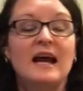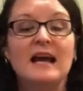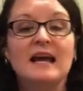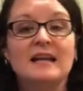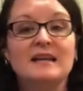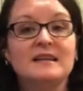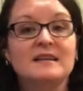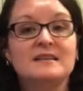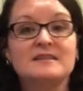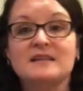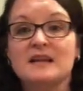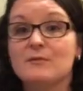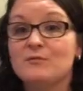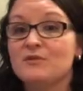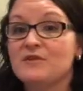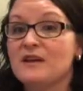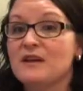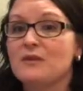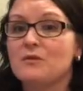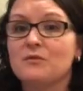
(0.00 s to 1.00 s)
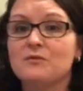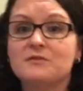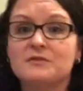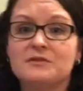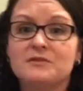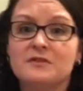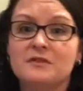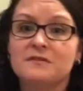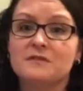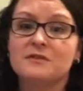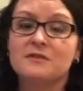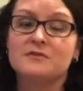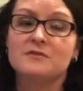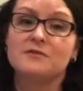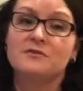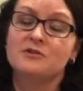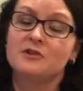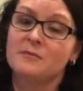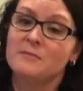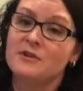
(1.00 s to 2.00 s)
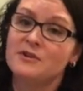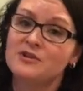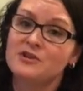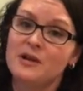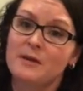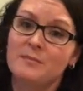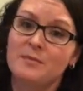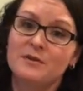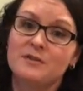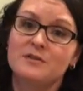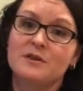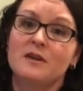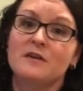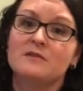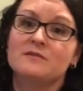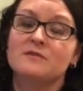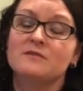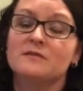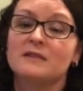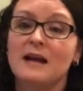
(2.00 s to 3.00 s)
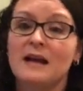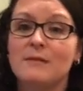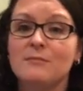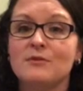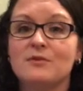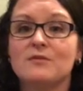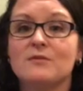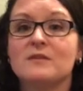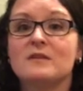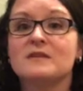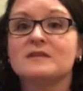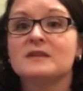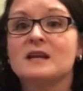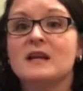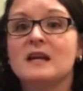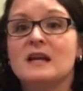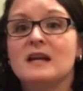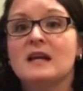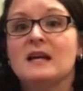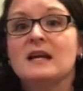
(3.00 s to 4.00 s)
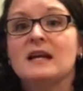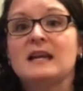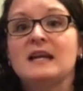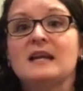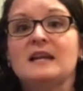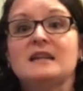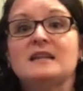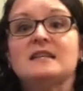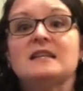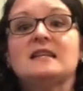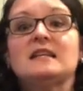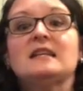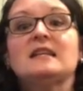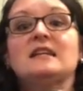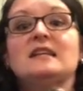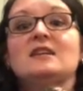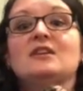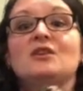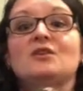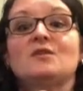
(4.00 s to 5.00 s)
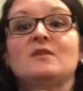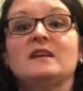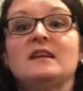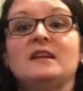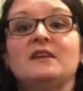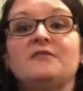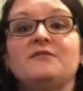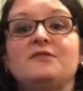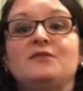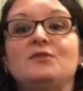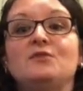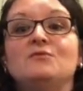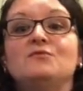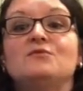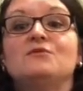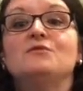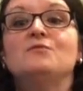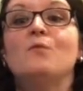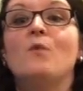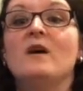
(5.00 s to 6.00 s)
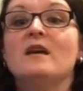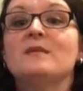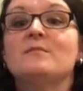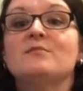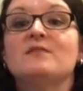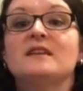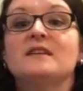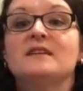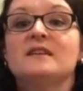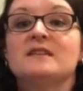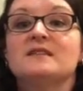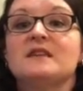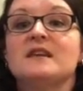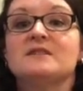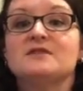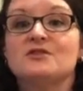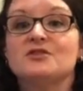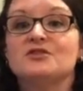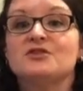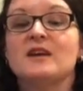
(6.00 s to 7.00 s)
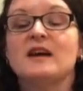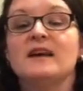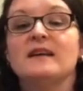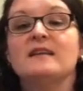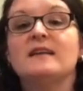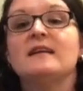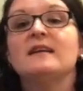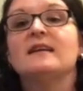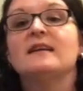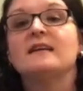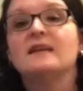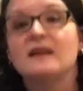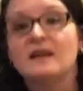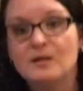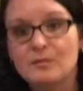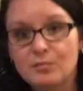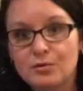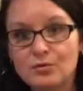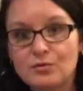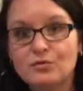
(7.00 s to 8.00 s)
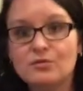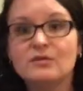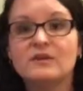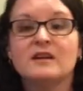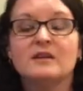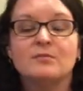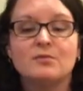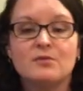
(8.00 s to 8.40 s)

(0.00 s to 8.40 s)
And same with like golden retrievers or German Shepherd dogs or Labradors. And if you want a breed that doesn't shed, get a poodle, get a